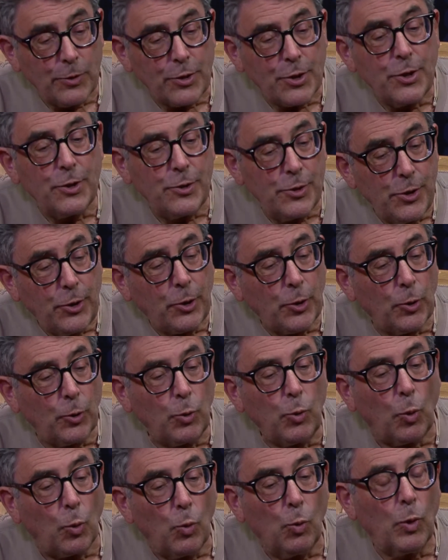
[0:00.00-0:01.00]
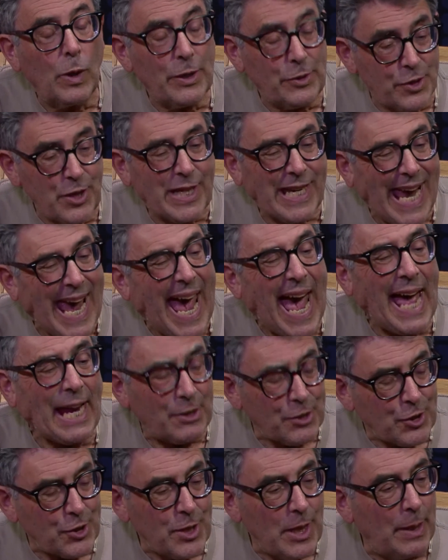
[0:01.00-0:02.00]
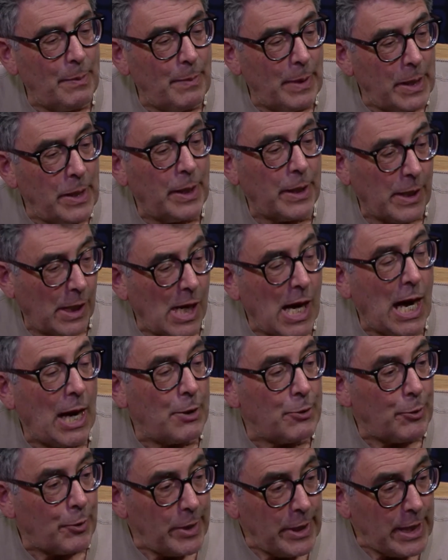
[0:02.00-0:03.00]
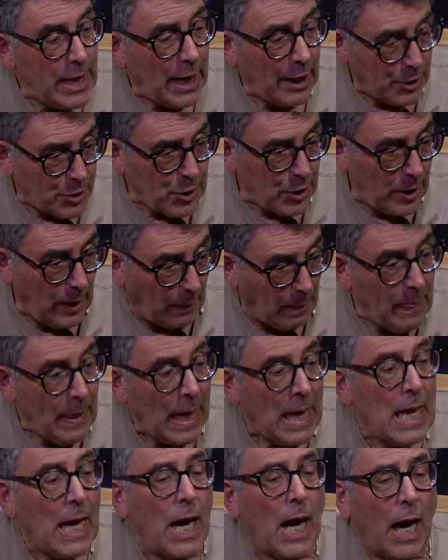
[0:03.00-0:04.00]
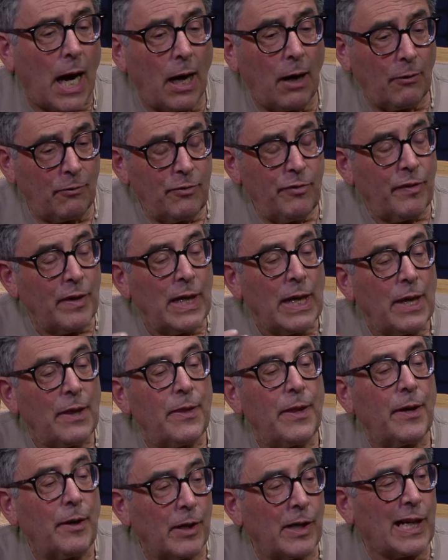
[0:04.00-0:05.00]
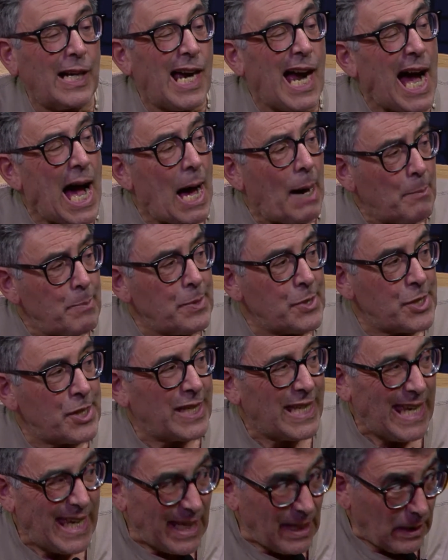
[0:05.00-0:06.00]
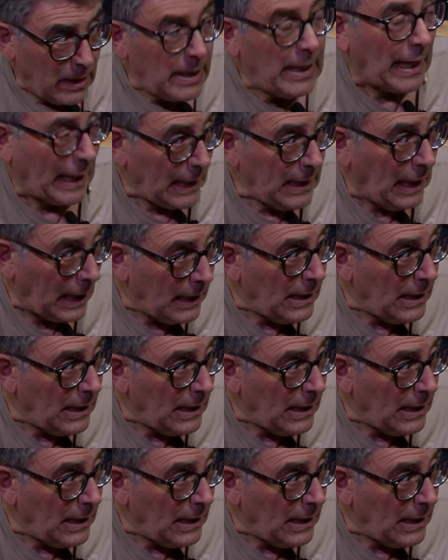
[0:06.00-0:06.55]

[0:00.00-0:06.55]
to do was catch them in the contradiction of their cops killing